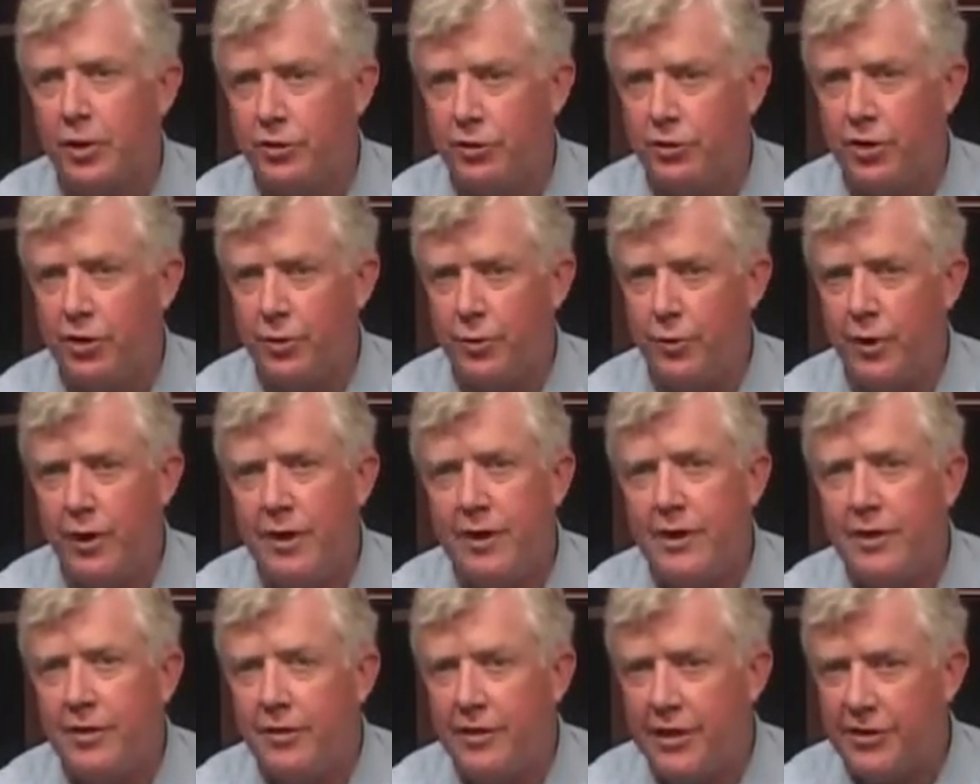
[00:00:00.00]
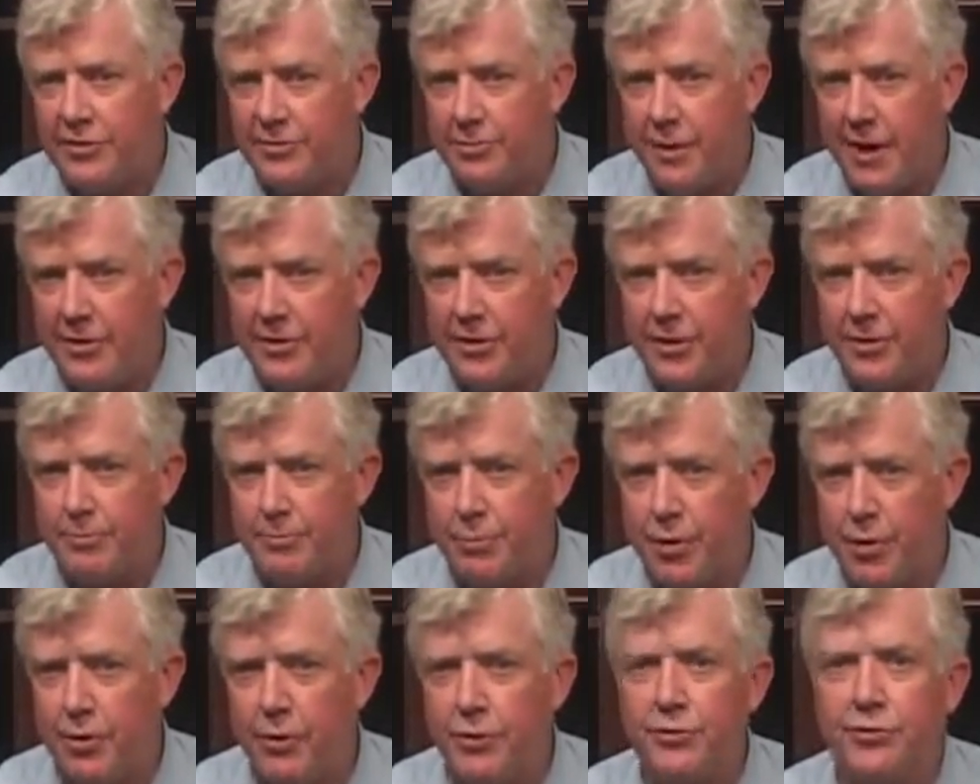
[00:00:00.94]
2. This method
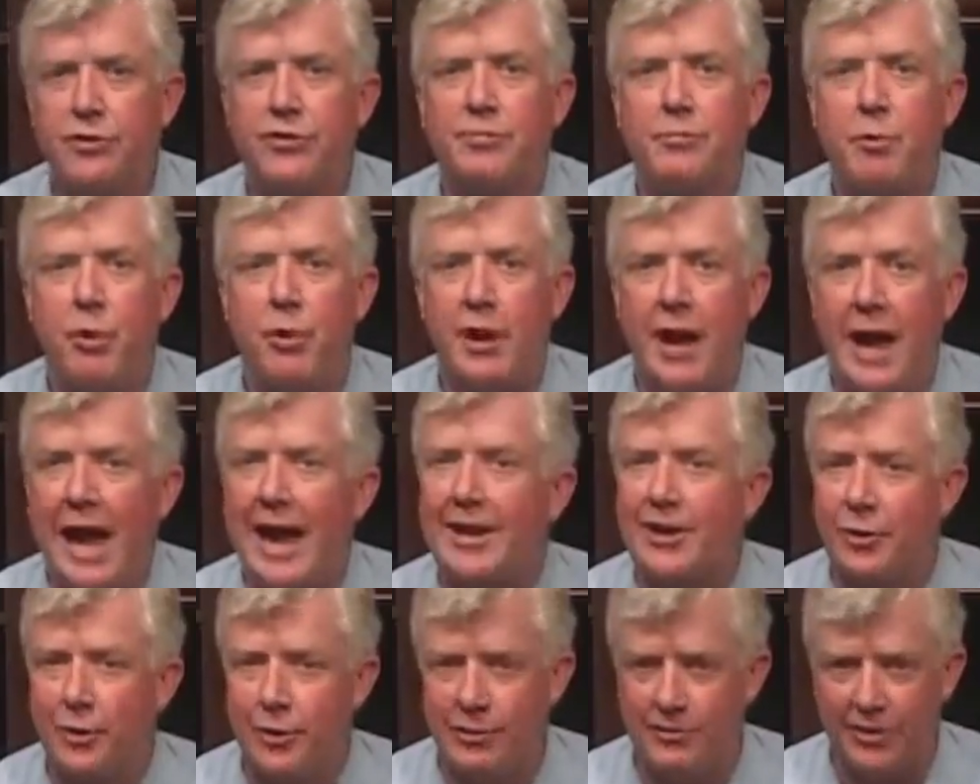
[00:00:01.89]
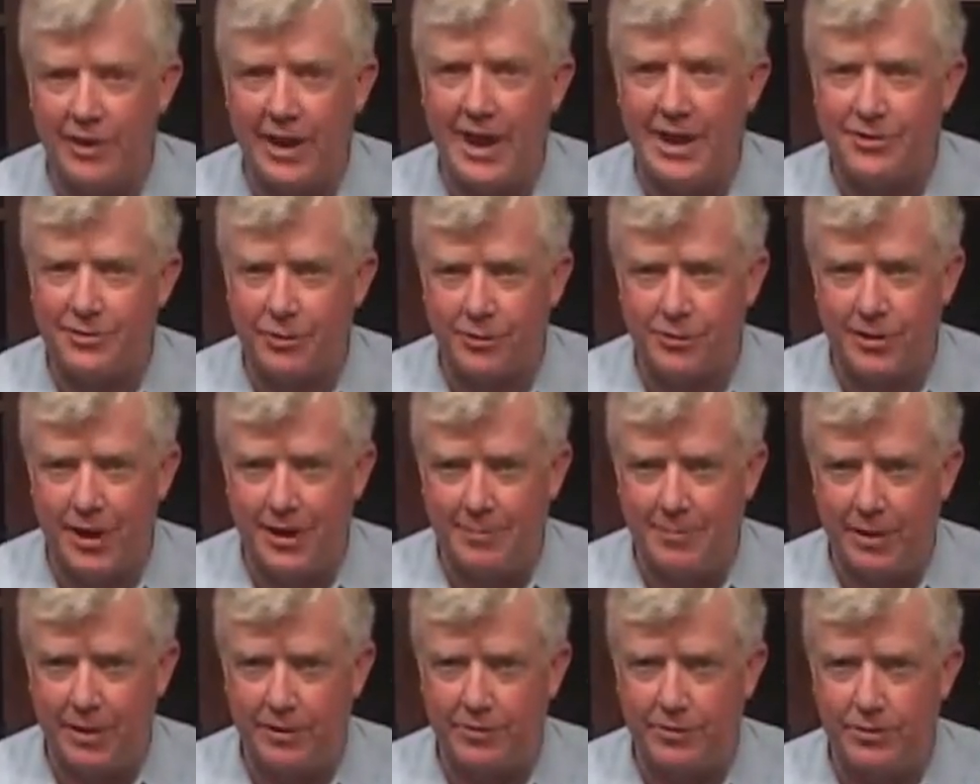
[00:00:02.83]
produces more accurate financial
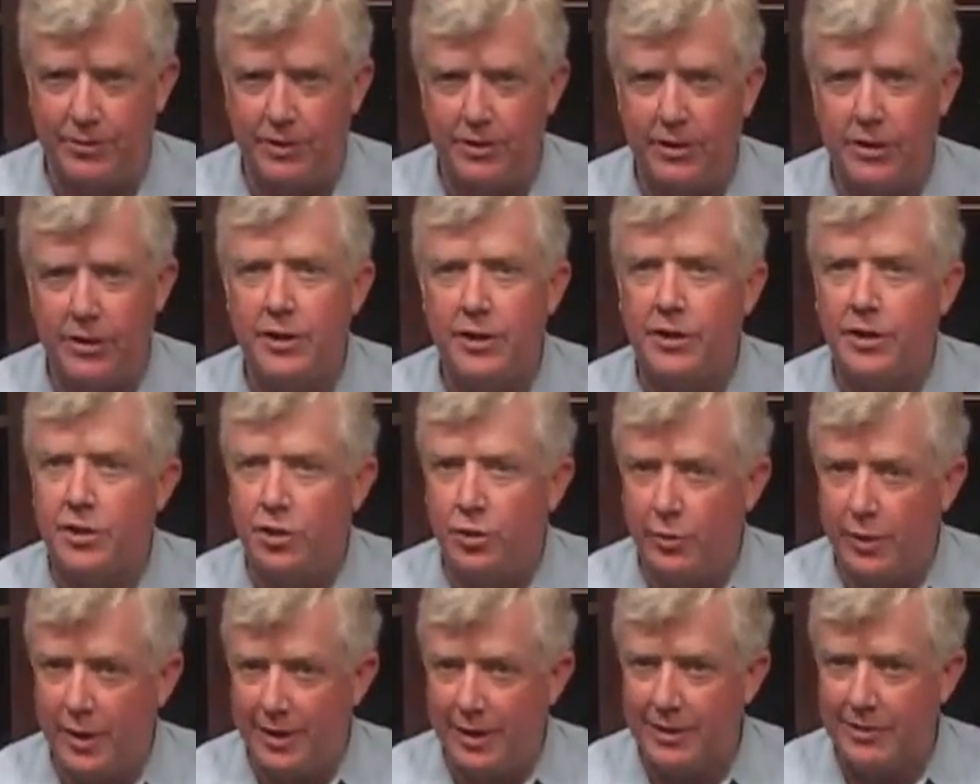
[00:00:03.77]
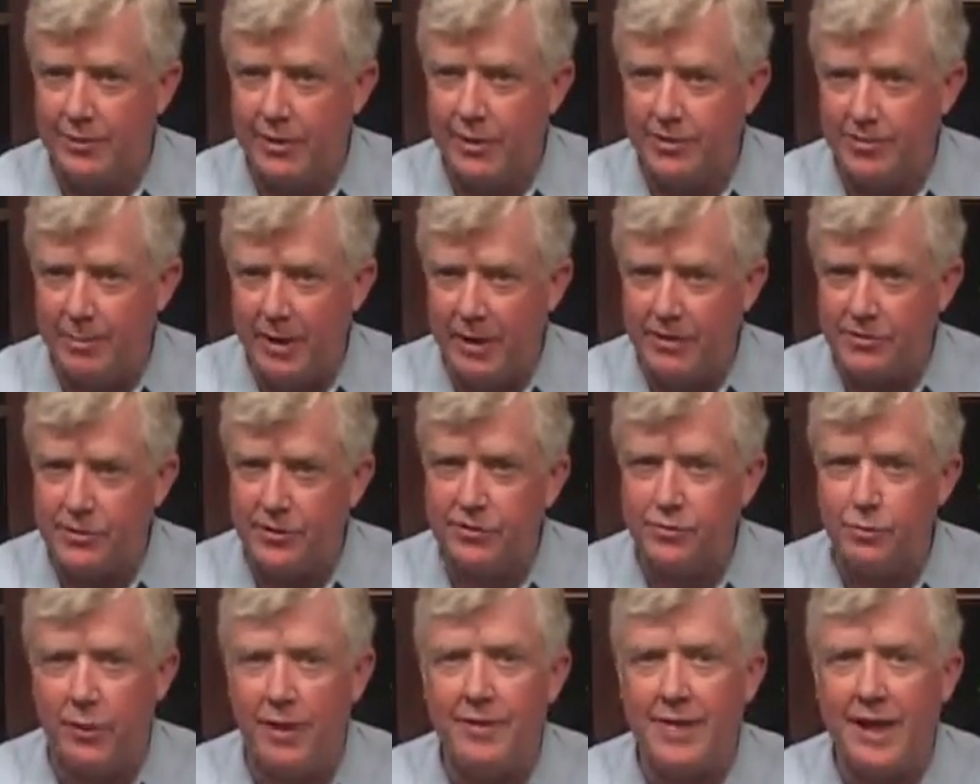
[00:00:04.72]
statements. You enter
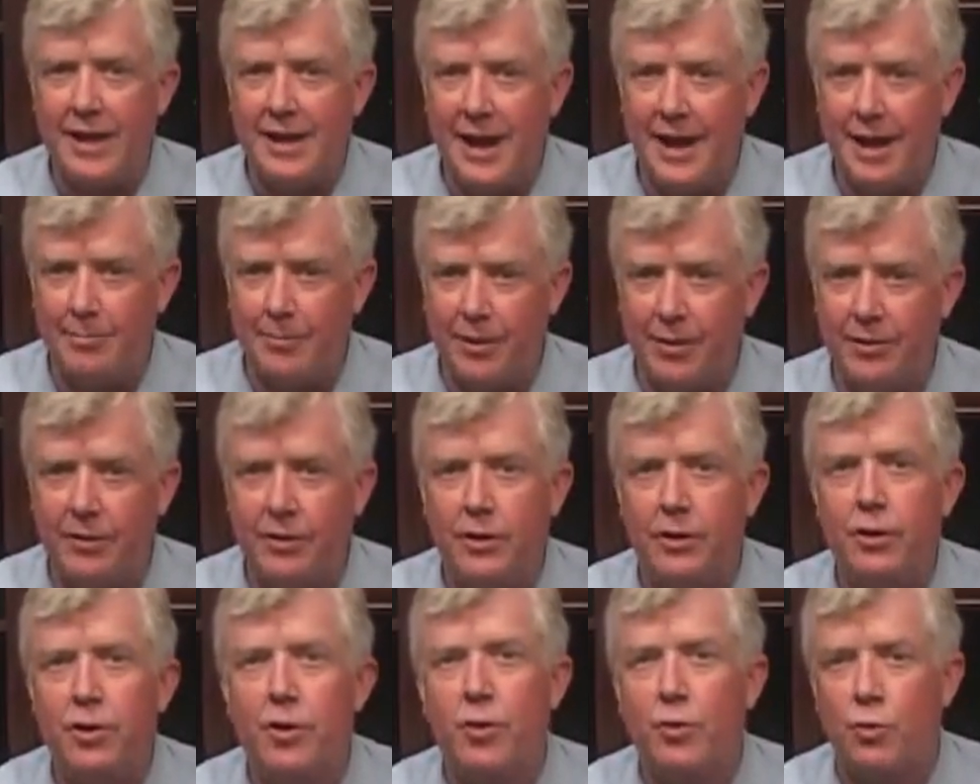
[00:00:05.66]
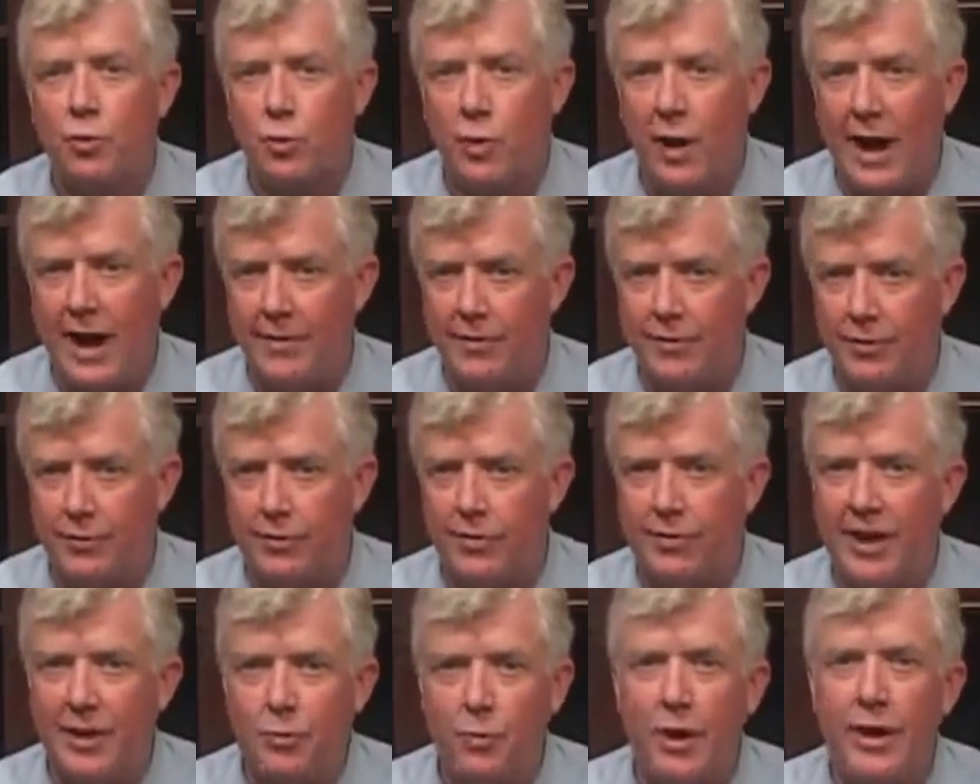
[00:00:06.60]
expenses when they happen rather
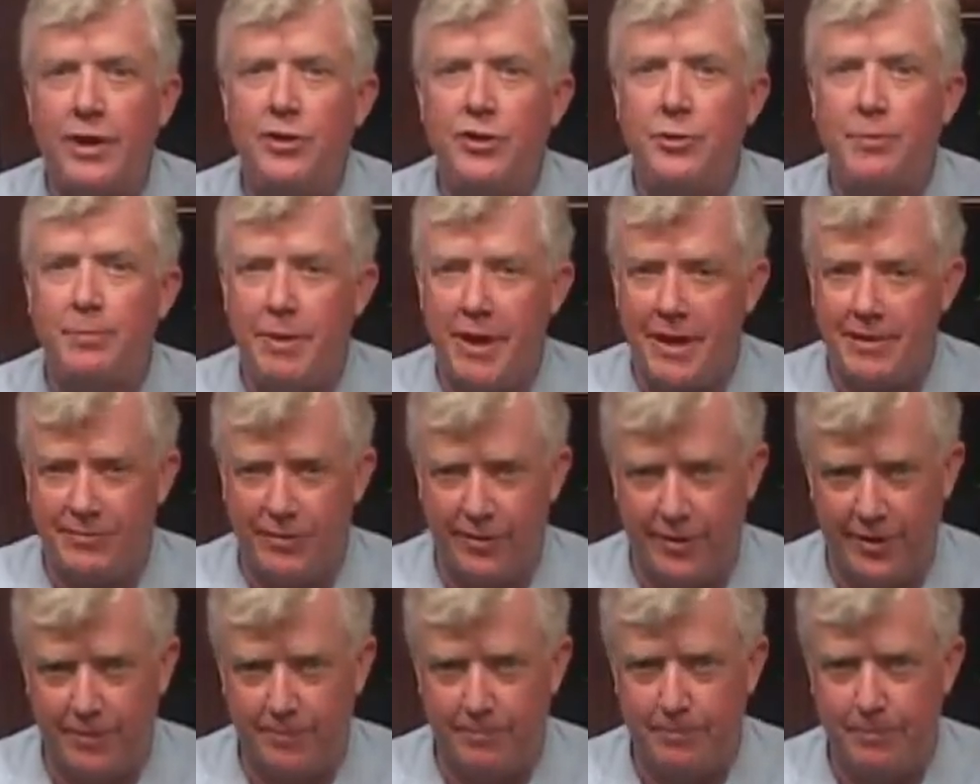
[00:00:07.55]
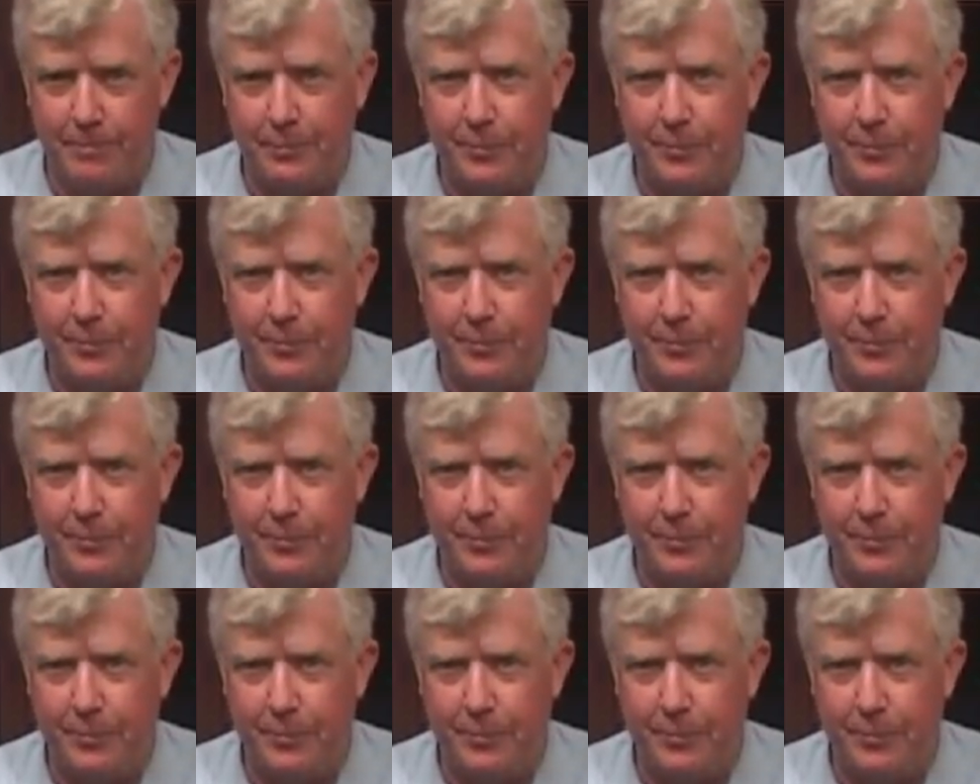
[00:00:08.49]
than when you pay for them.